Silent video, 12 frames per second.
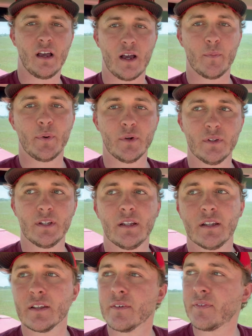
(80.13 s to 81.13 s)
I pulled
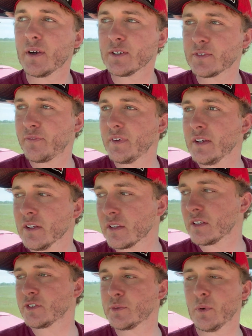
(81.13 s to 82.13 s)
into the first field
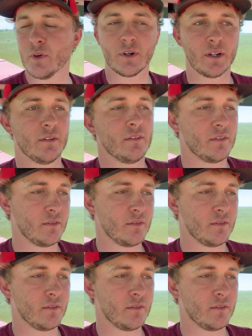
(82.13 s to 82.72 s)
this morning.